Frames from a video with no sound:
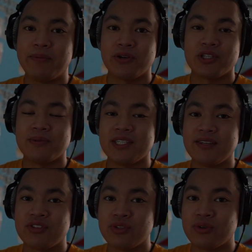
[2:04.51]
Happy Christmas
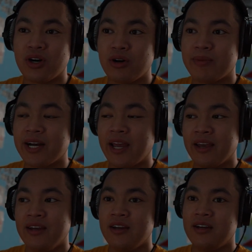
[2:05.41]
Eve to all
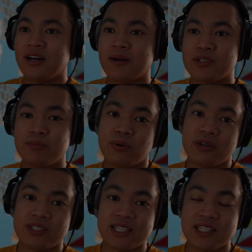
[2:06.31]
my
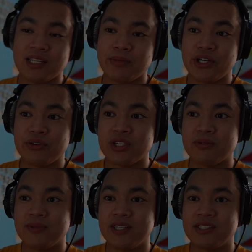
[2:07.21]
supporters that celebrate
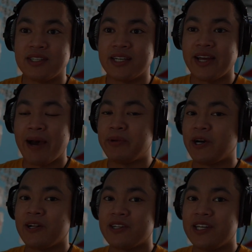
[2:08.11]
Christmas, and
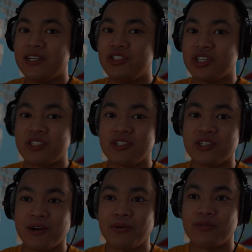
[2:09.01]
happy holidays just in
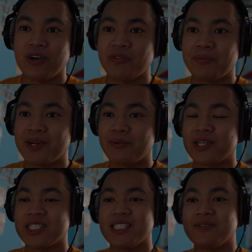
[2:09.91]
general for everybody
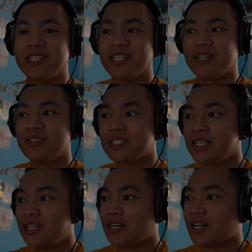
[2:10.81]
watching these videos.